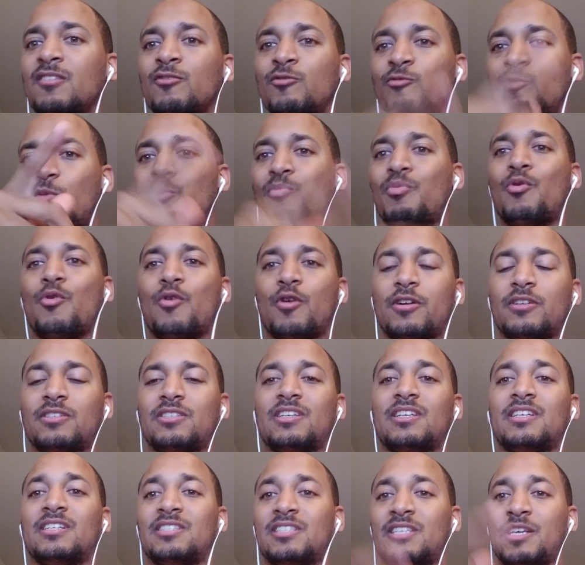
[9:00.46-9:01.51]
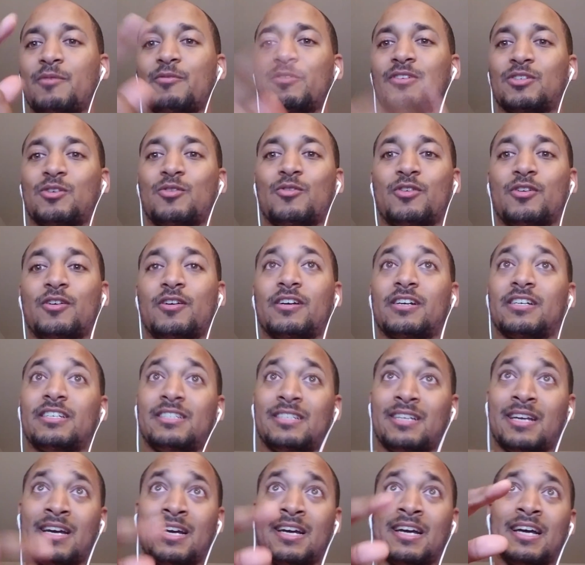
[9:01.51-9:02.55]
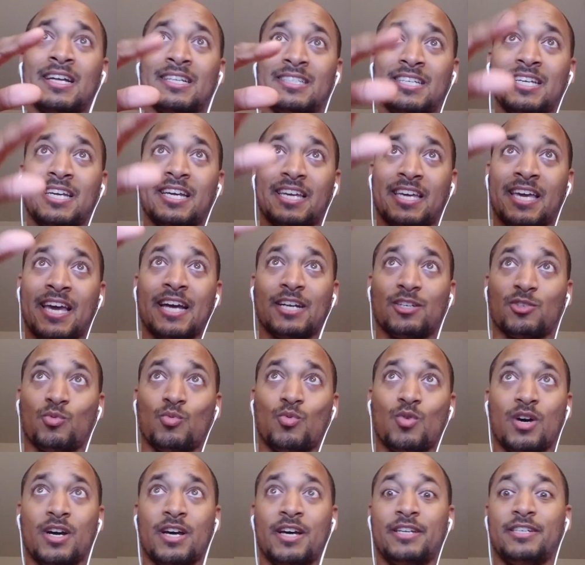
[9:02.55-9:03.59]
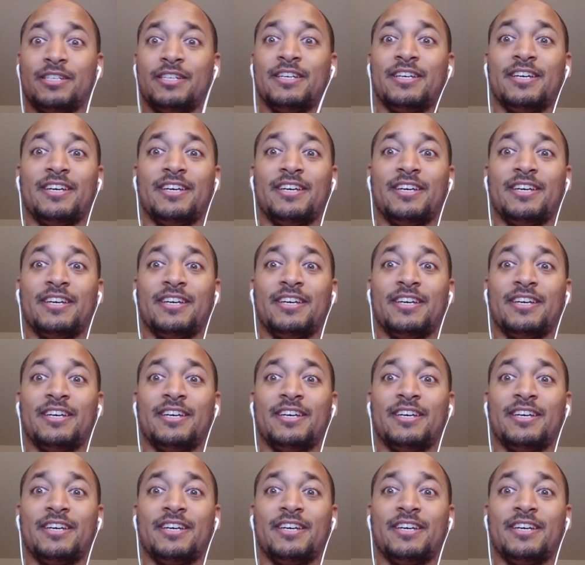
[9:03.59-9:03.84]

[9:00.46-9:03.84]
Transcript: reports and see what's going on, because I did catch one.